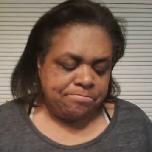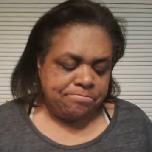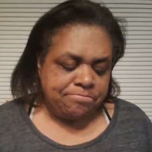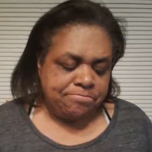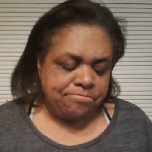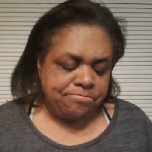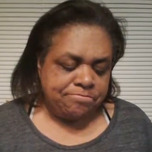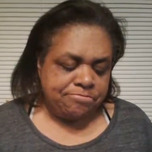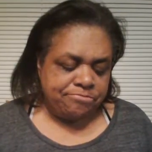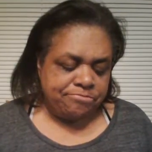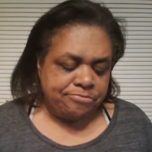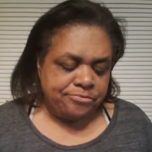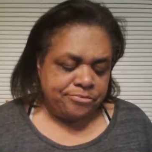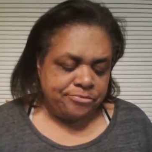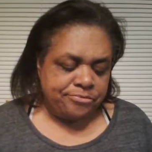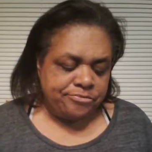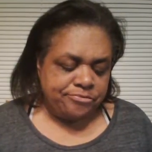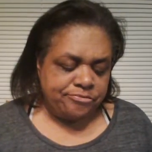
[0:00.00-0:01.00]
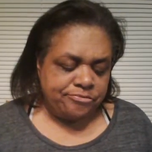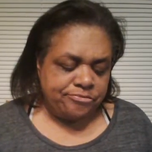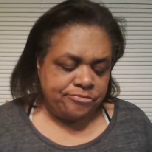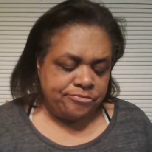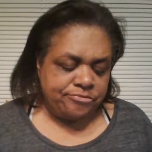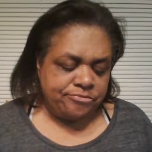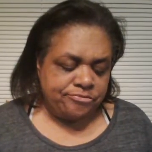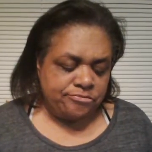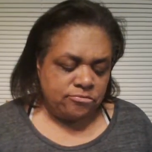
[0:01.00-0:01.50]

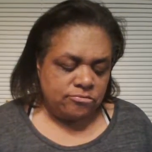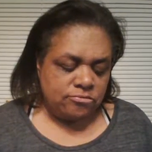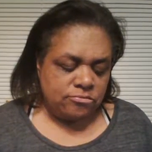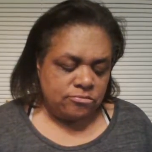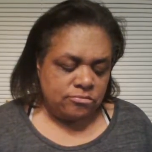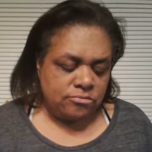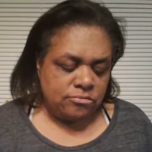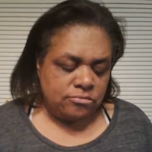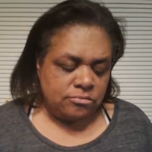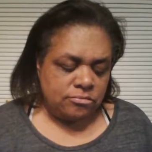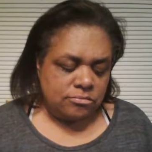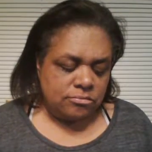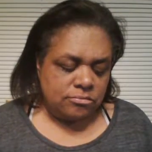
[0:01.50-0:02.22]
Nothing is said.